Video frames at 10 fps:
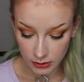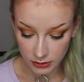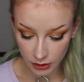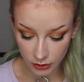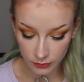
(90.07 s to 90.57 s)

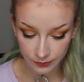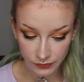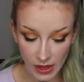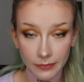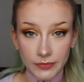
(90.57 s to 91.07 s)
So
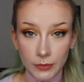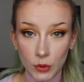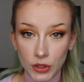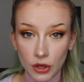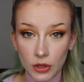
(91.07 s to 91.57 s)
yeah,
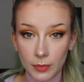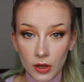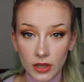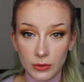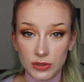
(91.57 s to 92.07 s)
bought a yoga
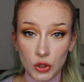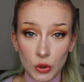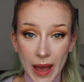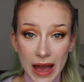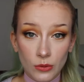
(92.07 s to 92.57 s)
block. It was two
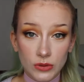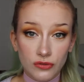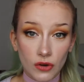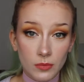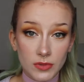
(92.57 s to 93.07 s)
pounds
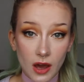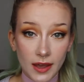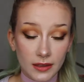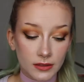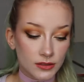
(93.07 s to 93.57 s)
from
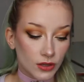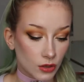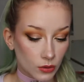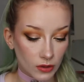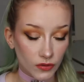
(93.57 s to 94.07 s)
Tiger, so
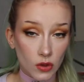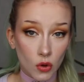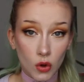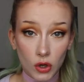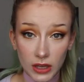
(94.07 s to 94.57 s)
if
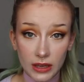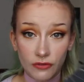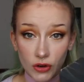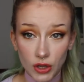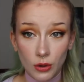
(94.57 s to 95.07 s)
you're looking
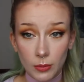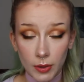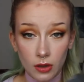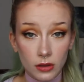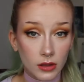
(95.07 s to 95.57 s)
for a yoga
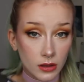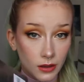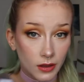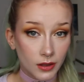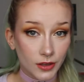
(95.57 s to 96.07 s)
block,
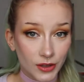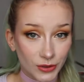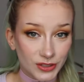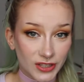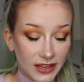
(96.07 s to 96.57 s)
go
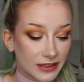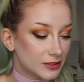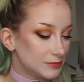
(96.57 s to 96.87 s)
to Tiger.